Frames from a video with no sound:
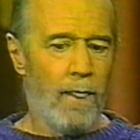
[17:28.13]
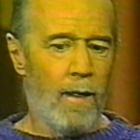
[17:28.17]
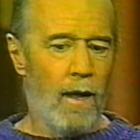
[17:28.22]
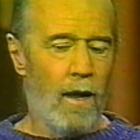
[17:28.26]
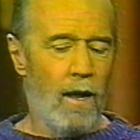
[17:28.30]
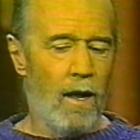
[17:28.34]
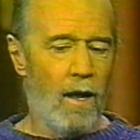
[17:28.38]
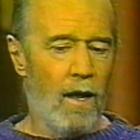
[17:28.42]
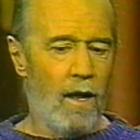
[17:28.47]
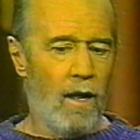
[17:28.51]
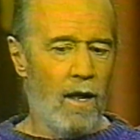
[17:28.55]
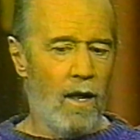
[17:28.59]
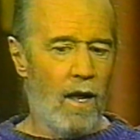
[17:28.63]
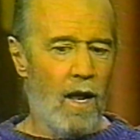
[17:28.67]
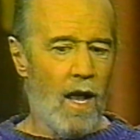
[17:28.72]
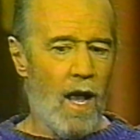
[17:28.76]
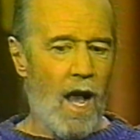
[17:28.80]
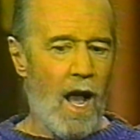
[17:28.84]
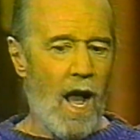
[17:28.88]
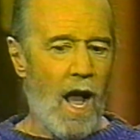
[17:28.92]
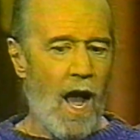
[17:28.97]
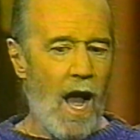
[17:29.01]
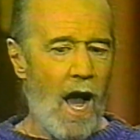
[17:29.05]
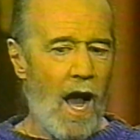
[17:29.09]

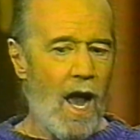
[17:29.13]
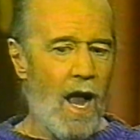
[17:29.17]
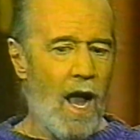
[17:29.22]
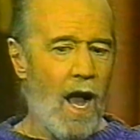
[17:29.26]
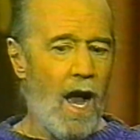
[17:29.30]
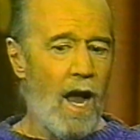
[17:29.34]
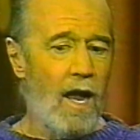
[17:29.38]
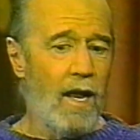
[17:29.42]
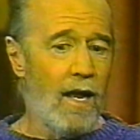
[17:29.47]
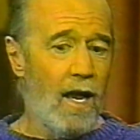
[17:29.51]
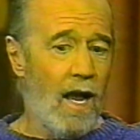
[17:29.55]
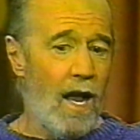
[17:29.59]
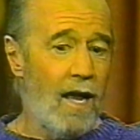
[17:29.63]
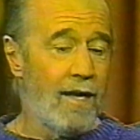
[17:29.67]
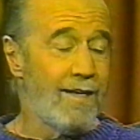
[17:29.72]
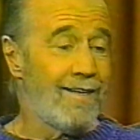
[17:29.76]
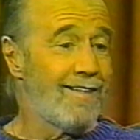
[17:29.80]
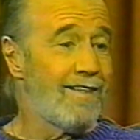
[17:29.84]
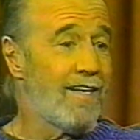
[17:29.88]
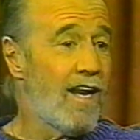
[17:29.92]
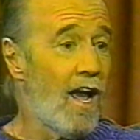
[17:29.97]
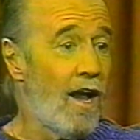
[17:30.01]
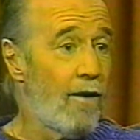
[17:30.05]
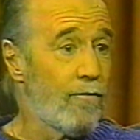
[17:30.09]
I
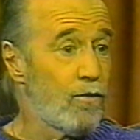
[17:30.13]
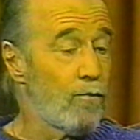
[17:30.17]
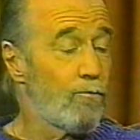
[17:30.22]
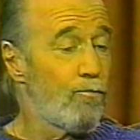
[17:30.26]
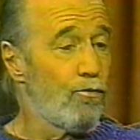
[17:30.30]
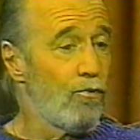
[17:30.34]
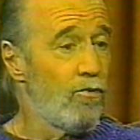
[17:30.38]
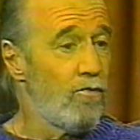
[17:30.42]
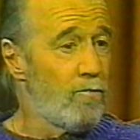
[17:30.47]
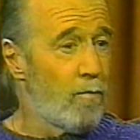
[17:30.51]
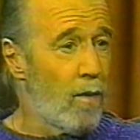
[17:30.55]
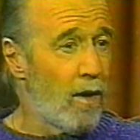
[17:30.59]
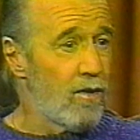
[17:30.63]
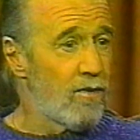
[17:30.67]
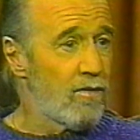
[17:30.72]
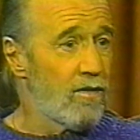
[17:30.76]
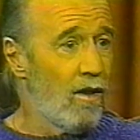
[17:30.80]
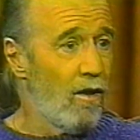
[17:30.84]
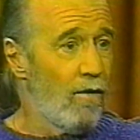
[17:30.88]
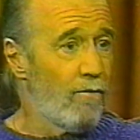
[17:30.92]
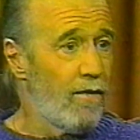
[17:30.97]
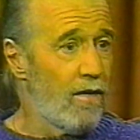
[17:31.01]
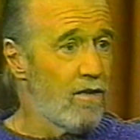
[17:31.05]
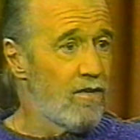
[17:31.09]
didn't have to prove
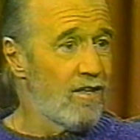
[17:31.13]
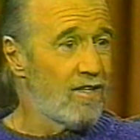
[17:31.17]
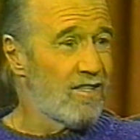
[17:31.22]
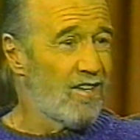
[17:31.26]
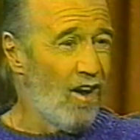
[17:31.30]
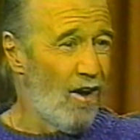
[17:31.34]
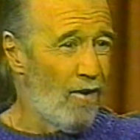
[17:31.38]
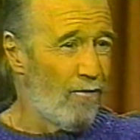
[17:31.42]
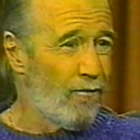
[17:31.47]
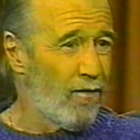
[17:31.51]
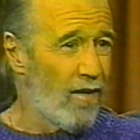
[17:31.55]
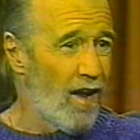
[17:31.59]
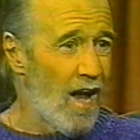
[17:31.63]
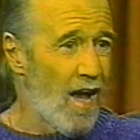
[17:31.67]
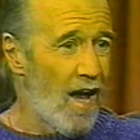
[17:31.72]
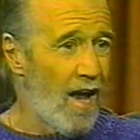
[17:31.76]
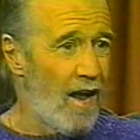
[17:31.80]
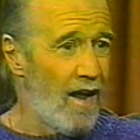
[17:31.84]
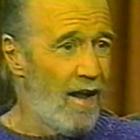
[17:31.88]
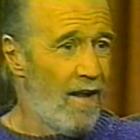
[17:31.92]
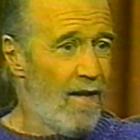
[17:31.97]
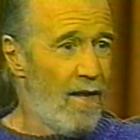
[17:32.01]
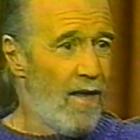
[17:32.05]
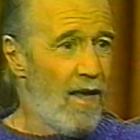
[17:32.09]
myself as a tough
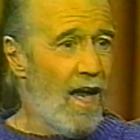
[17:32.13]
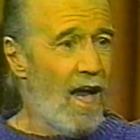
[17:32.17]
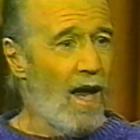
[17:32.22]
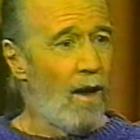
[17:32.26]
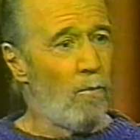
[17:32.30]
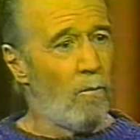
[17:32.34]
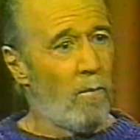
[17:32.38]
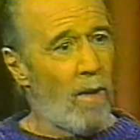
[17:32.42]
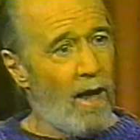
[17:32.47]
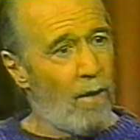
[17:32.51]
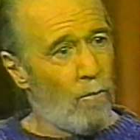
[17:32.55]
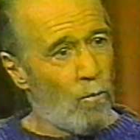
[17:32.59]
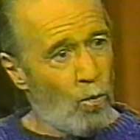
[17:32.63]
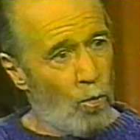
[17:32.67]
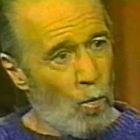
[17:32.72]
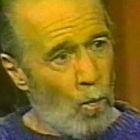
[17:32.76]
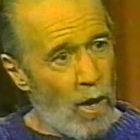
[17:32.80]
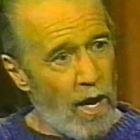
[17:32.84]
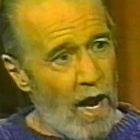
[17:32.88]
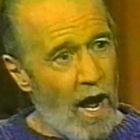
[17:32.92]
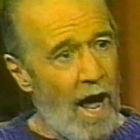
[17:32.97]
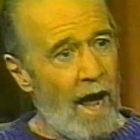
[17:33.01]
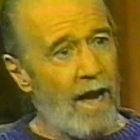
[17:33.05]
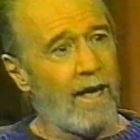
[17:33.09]
guy. And the
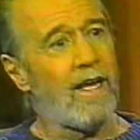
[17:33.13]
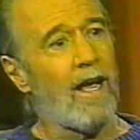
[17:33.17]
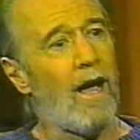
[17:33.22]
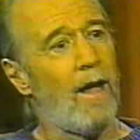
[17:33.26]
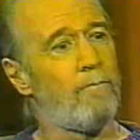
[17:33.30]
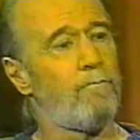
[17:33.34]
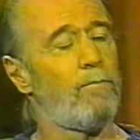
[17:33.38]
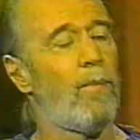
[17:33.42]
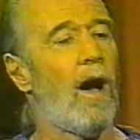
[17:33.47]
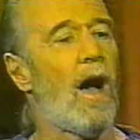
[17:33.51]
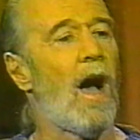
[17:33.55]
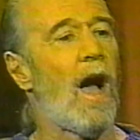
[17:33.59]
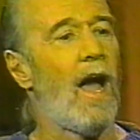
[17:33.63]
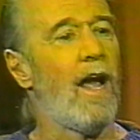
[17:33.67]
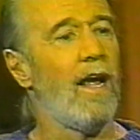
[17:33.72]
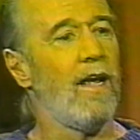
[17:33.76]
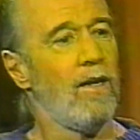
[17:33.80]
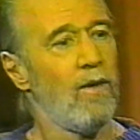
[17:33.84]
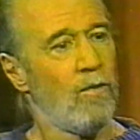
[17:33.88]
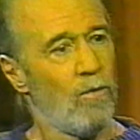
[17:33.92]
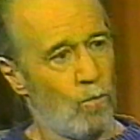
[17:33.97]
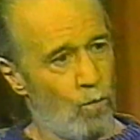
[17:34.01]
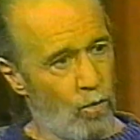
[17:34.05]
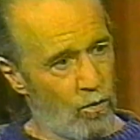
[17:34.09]
way I got
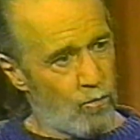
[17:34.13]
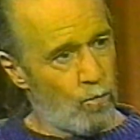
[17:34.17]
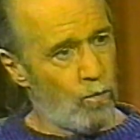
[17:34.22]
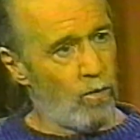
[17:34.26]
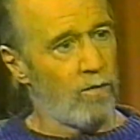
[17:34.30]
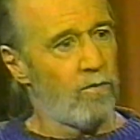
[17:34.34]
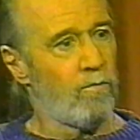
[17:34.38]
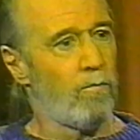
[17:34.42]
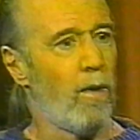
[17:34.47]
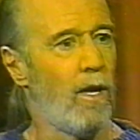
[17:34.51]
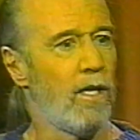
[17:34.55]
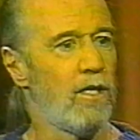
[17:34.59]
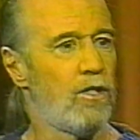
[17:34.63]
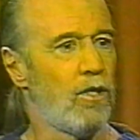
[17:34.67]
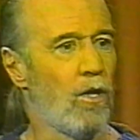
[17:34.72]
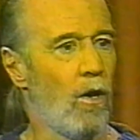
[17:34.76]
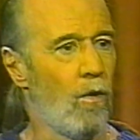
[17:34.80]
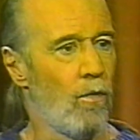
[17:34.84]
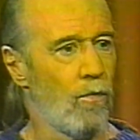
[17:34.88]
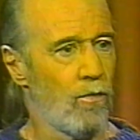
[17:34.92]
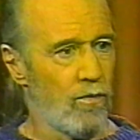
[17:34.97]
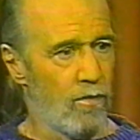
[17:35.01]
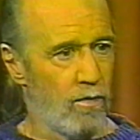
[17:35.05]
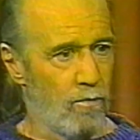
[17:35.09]
by was with my
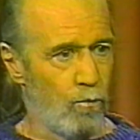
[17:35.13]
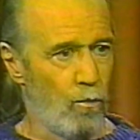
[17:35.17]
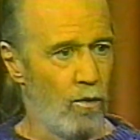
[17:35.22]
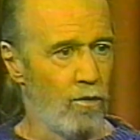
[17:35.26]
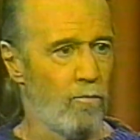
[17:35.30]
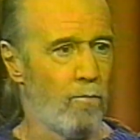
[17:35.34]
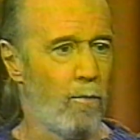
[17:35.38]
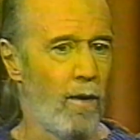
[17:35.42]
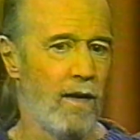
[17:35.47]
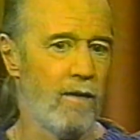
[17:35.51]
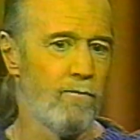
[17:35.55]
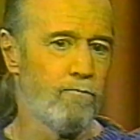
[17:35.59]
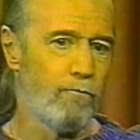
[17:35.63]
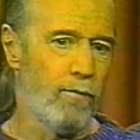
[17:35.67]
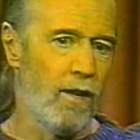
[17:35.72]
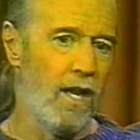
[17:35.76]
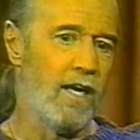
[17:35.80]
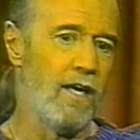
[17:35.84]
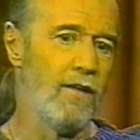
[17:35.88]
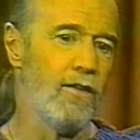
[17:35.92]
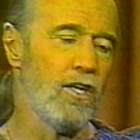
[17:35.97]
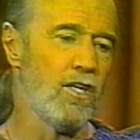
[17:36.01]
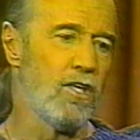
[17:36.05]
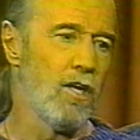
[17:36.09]
jokes and with my
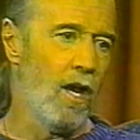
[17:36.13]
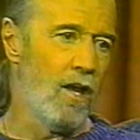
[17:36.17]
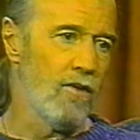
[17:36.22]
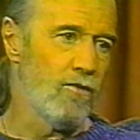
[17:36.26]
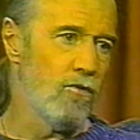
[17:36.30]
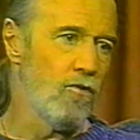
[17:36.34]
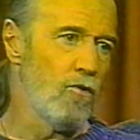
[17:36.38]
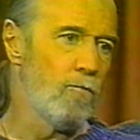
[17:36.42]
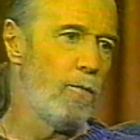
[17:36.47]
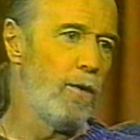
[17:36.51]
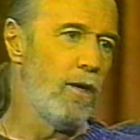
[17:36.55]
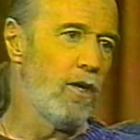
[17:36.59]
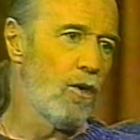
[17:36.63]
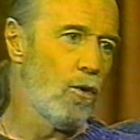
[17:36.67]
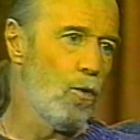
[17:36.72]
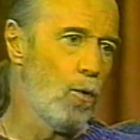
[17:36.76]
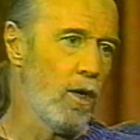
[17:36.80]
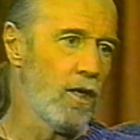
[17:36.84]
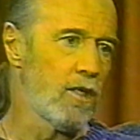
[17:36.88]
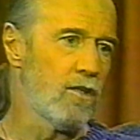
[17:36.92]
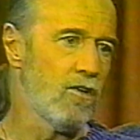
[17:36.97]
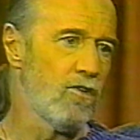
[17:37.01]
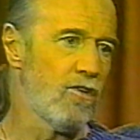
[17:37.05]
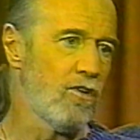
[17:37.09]
play in the dozens, being
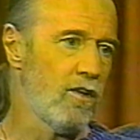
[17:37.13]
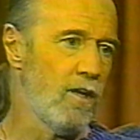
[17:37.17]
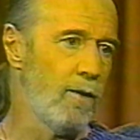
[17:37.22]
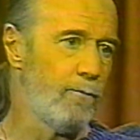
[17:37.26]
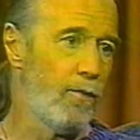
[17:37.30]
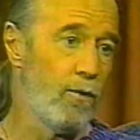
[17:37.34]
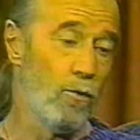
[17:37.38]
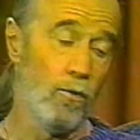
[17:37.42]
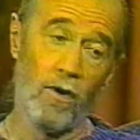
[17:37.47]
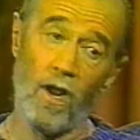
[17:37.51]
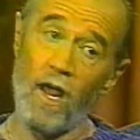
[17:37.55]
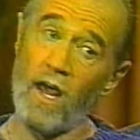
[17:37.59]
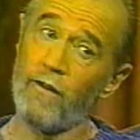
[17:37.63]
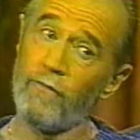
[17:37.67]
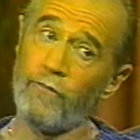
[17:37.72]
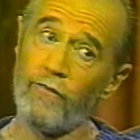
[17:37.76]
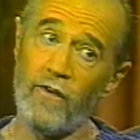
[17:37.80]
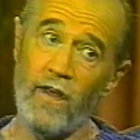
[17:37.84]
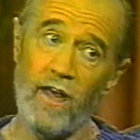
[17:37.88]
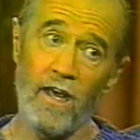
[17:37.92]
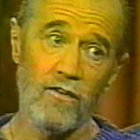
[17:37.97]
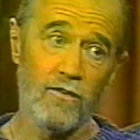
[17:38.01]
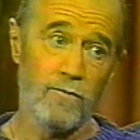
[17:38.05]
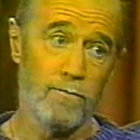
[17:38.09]
quick to slip. There were a lot of
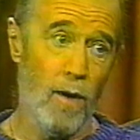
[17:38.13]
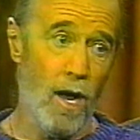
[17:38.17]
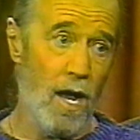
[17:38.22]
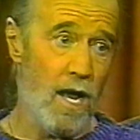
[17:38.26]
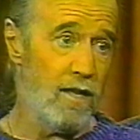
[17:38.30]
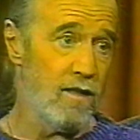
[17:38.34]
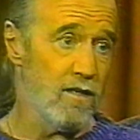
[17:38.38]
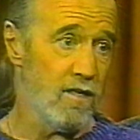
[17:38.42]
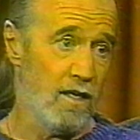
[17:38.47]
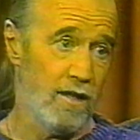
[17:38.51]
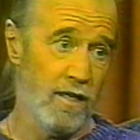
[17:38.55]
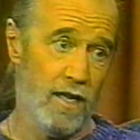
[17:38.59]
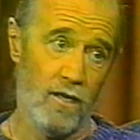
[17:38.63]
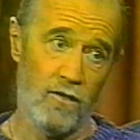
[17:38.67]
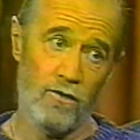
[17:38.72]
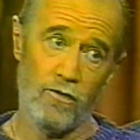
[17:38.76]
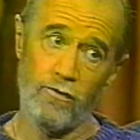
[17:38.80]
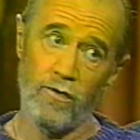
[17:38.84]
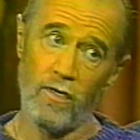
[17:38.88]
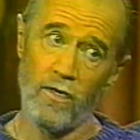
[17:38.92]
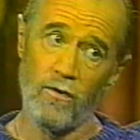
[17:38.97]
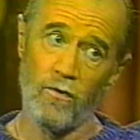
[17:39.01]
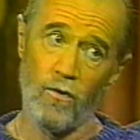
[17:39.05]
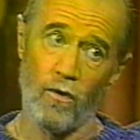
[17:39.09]
fast minds on that
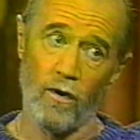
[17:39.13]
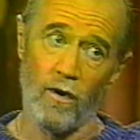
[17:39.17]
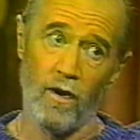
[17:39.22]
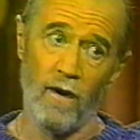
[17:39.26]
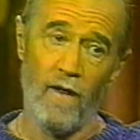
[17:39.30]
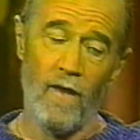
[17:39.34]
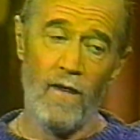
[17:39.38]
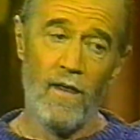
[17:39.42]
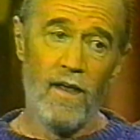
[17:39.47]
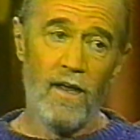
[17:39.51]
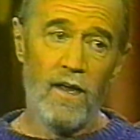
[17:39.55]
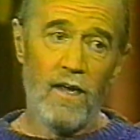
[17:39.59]
street corner.